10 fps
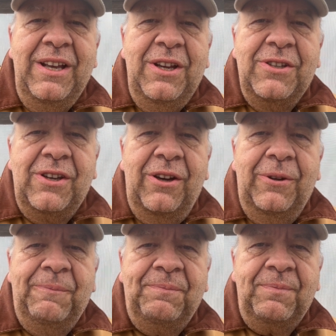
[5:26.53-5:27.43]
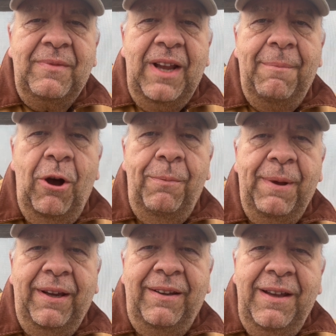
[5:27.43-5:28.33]
So I'm
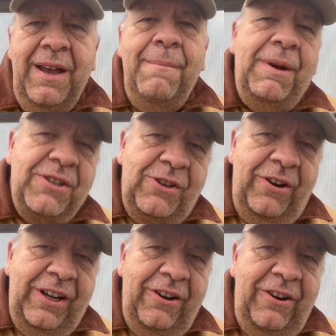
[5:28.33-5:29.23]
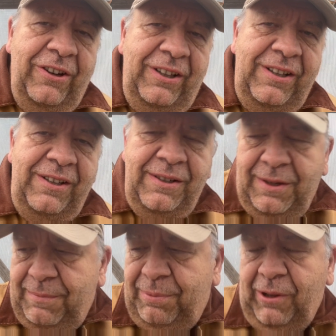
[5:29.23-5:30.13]
hoping by starting earlier,
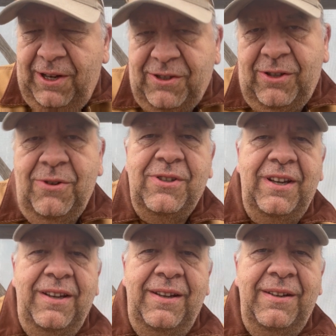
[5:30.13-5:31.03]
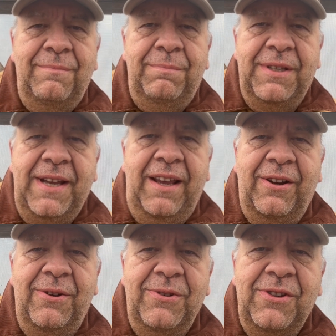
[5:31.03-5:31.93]
plus using
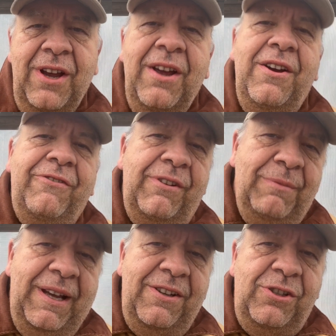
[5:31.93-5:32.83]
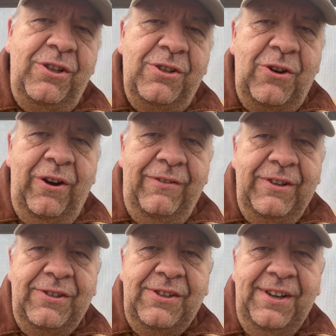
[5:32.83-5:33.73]
potatoes from last year's
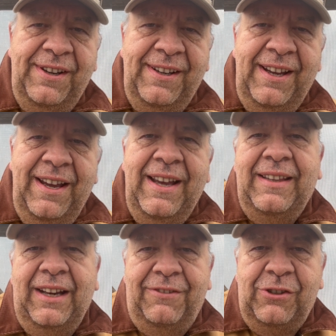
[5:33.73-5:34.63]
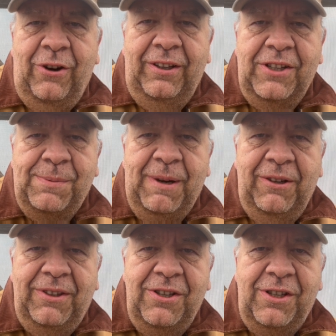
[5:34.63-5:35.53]
harvest that have started to
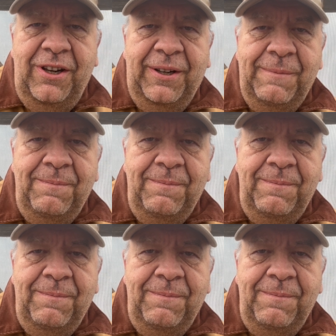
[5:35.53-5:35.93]
sprout this year,